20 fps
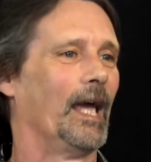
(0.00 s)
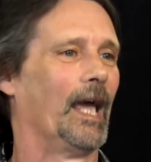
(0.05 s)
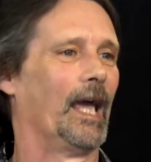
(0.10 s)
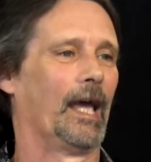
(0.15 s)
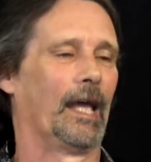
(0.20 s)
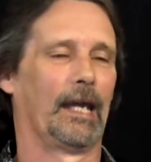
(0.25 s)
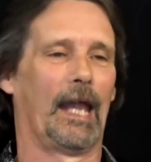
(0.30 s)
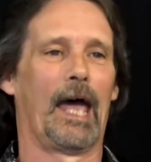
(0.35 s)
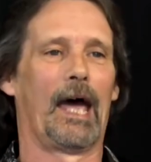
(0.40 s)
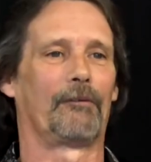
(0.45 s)

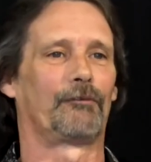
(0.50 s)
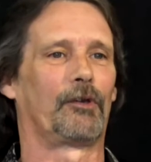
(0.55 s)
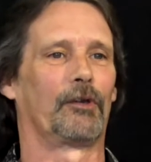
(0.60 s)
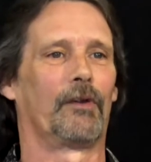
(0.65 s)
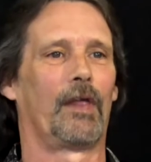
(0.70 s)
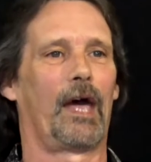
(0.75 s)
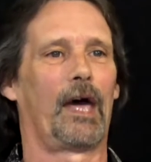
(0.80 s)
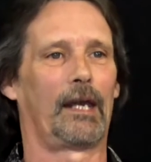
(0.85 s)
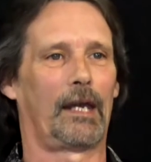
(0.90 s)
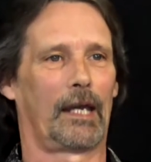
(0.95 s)
And after
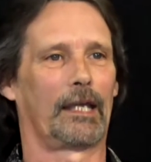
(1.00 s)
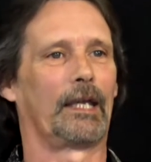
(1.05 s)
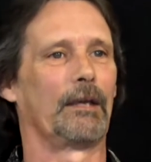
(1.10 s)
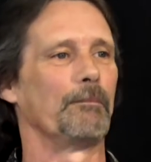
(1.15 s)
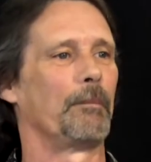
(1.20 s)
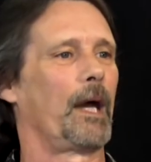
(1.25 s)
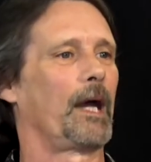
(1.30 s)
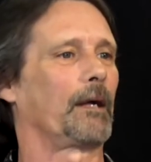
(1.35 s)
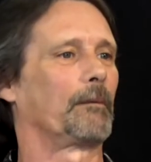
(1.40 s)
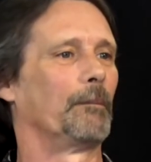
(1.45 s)
that, I
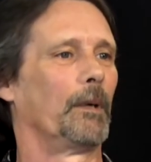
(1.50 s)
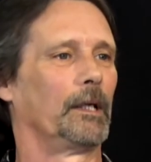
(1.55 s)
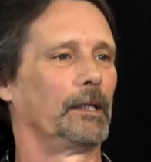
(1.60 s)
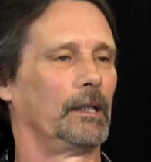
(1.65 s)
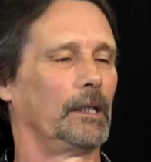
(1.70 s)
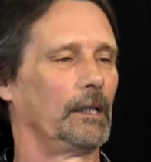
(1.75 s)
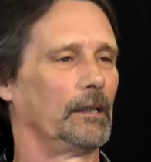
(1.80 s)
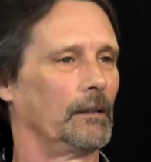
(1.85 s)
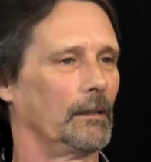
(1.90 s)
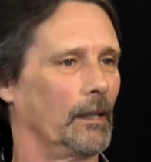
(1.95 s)
came back
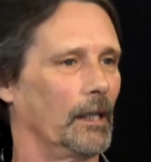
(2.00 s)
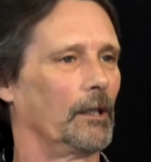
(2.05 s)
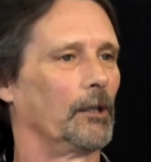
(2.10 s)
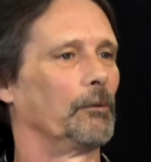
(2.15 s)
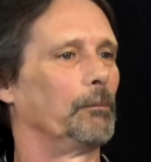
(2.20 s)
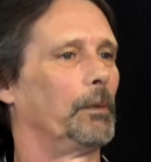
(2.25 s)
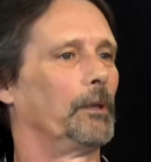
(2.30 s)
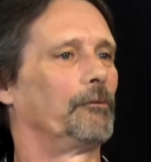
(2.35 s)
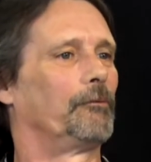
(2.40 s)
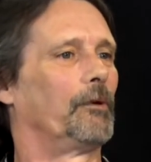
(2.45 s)
Monday a
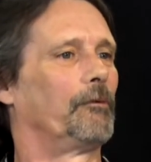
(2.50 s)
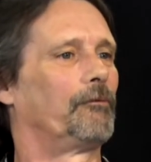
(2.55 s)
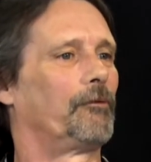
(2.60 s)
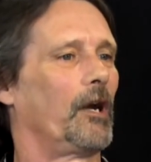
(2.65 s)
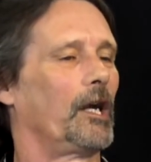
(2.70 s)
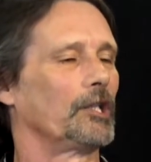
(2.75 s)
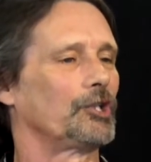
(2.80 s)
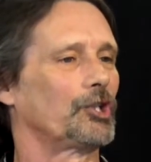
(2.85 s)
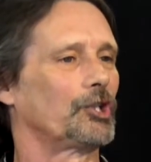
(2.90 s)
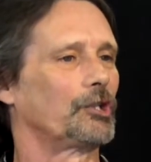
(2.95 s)
little bit
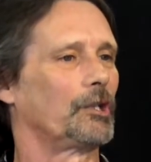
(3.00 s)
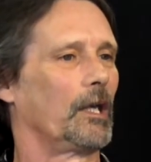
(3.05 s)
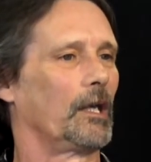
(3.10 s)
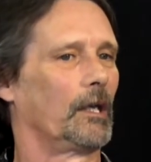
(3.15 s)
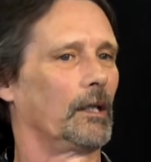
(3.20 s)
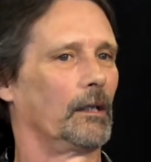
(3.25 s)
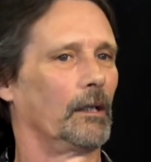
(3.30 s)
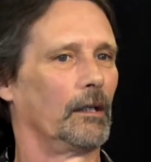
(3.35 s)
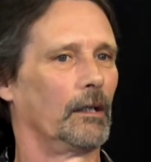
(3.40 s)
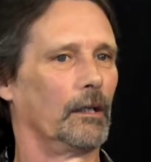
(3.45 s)
refreshed
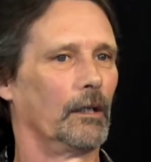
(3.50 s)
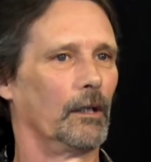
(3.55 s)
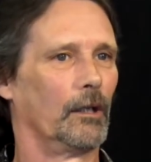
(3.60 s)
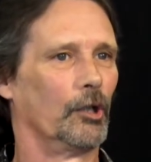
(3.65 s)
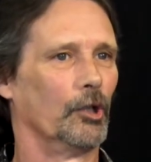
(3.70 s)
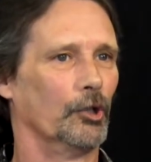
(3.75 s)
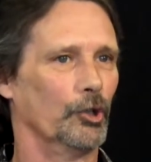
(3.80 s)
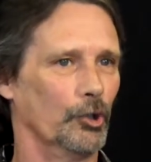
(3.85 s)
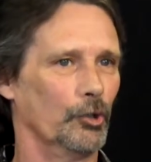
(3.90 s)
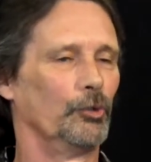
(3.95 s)
and
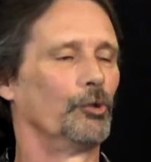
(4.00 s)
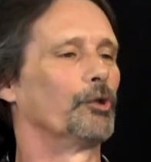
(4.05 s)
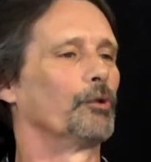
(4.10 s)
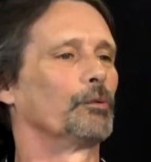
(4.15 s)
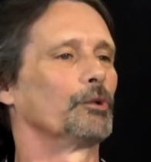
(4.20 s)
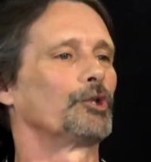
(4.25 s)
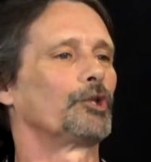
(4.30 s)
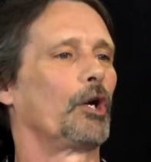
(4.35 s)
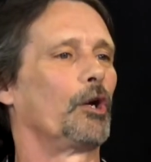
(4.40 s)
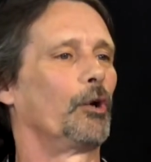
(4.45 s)
knew there
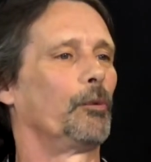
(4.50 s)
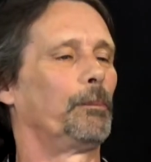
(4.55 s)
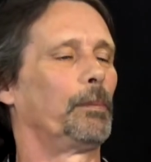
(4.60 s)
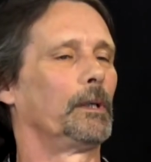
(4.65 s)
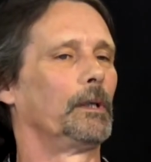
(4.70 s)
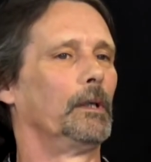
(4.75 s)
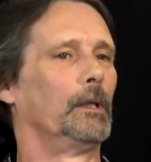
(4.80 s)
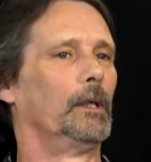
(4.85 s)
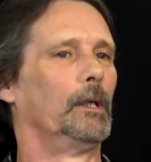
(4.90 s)
was hope.